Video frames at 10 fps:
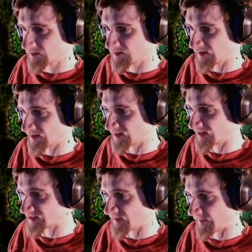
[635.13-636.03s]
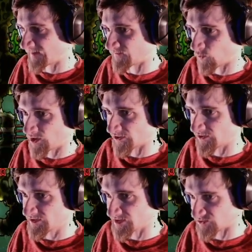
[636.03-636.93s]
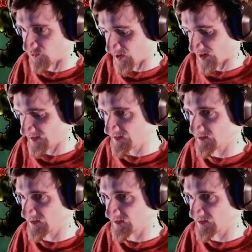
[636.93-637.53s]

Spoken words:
And it needs to be above the water, is why.